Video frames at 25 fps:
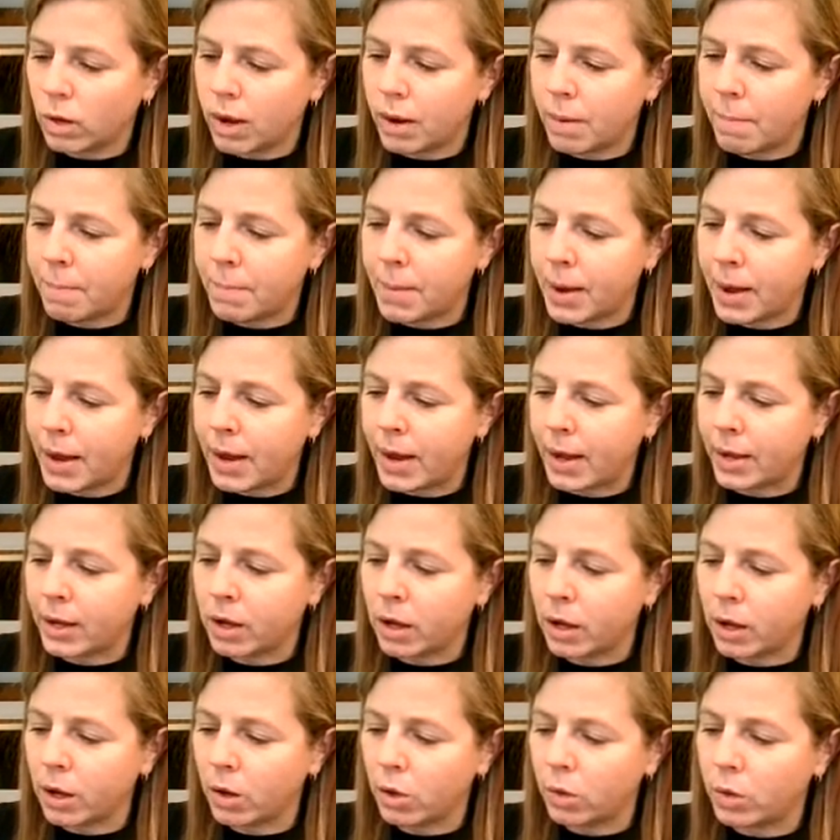And my
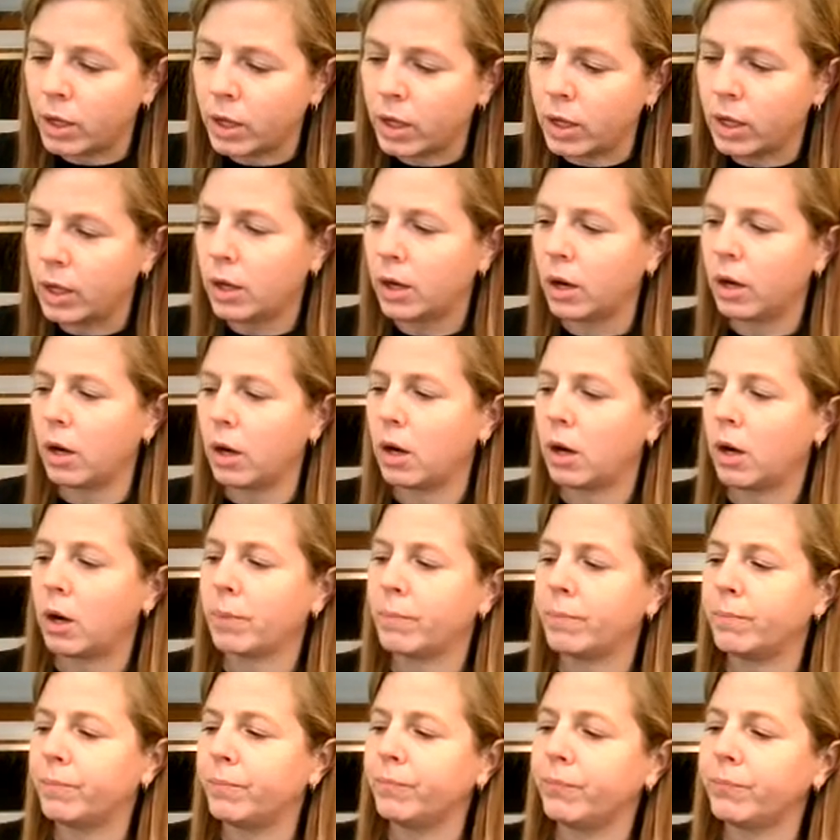cone
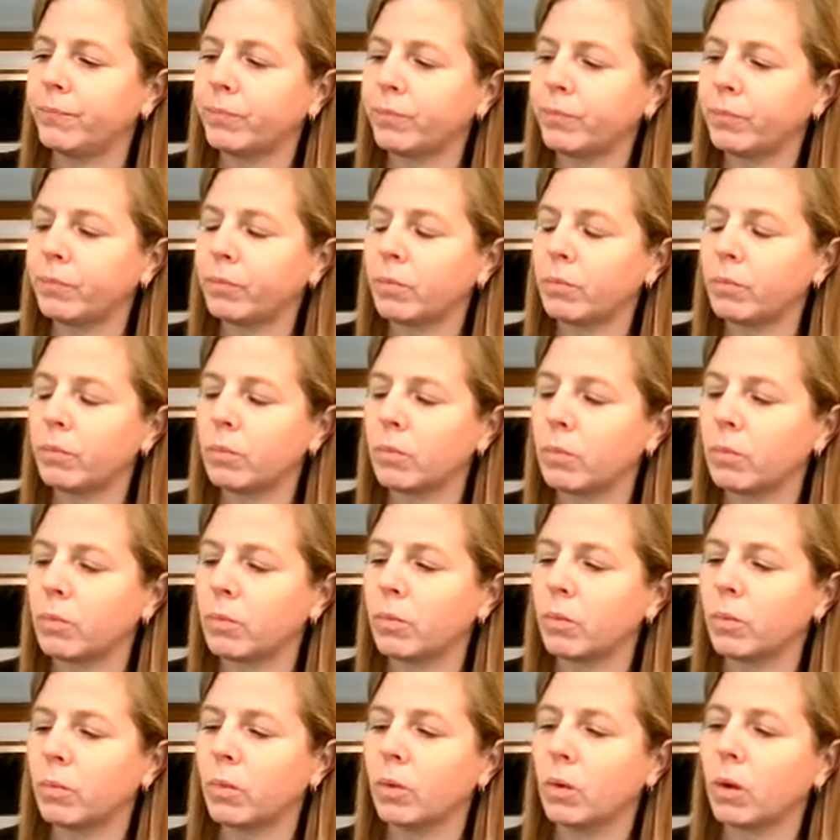here,
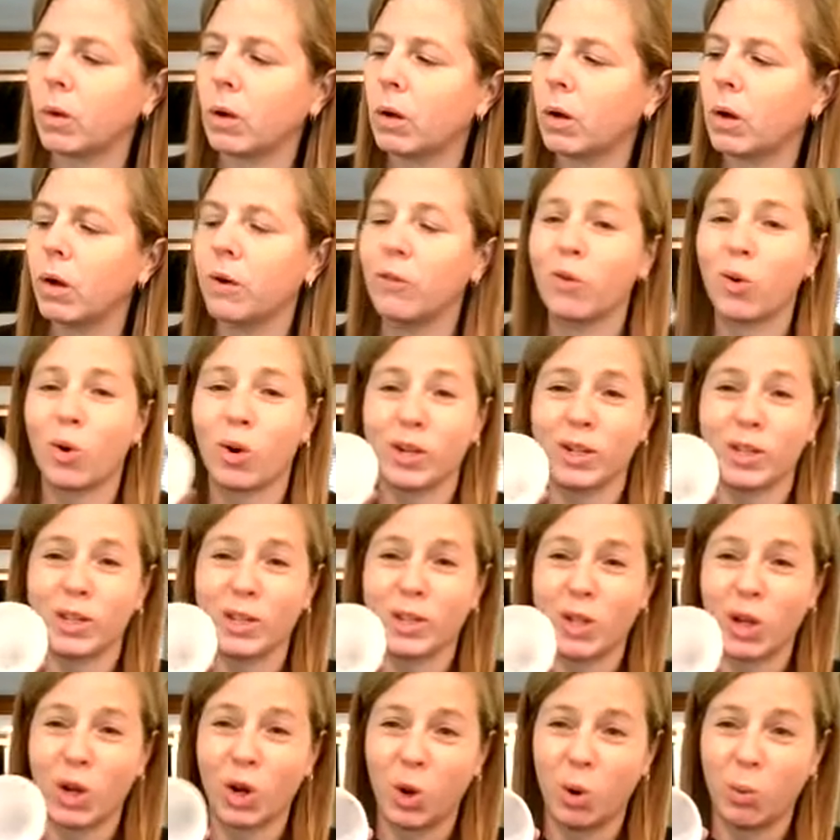of course,
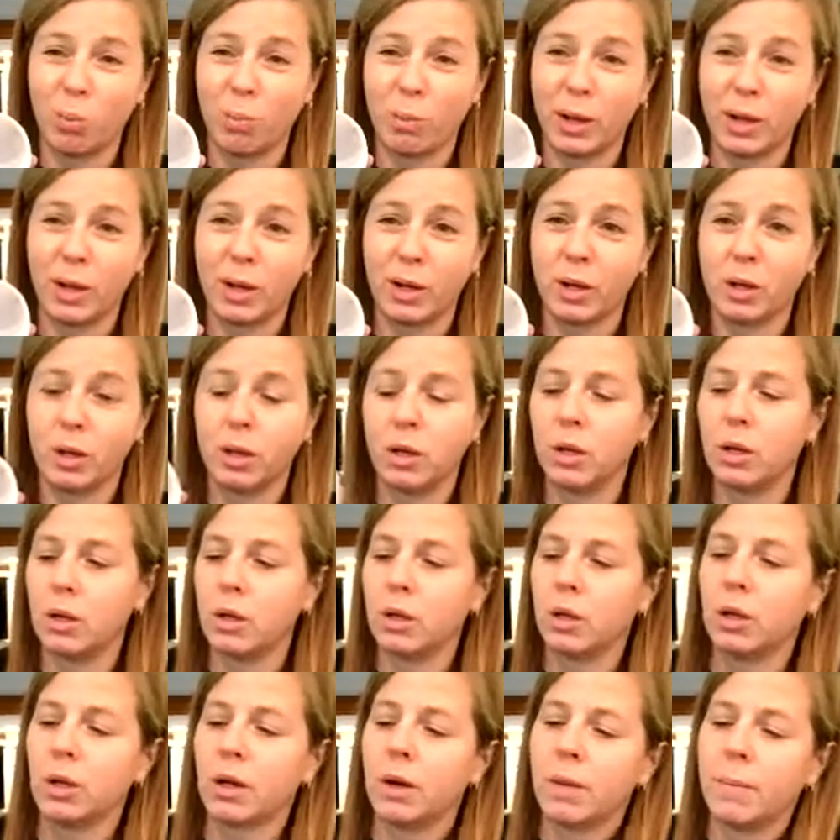it's open,
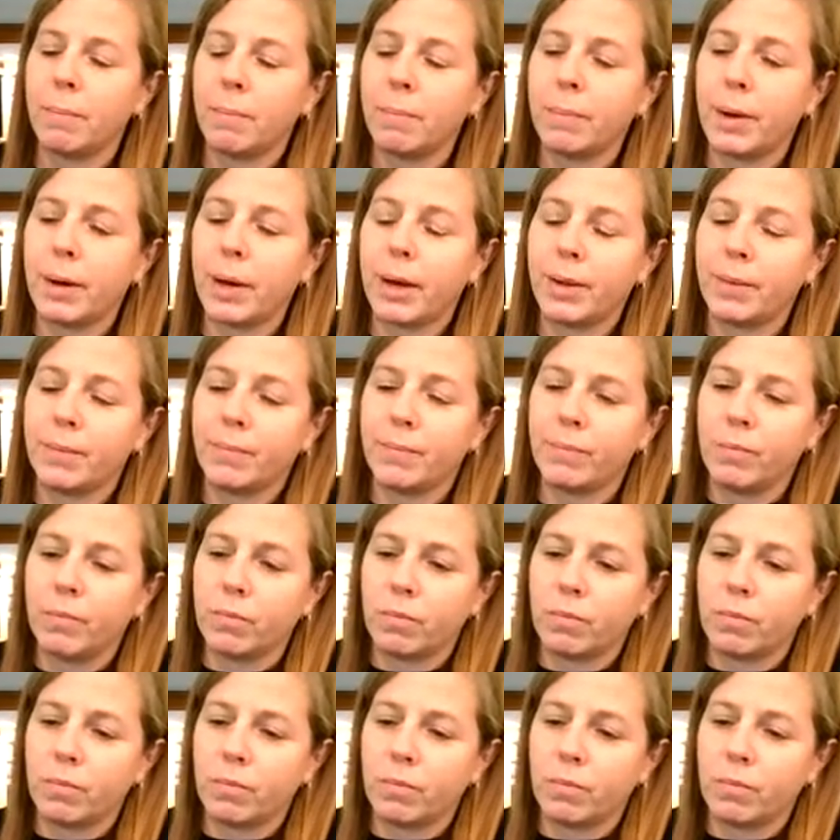but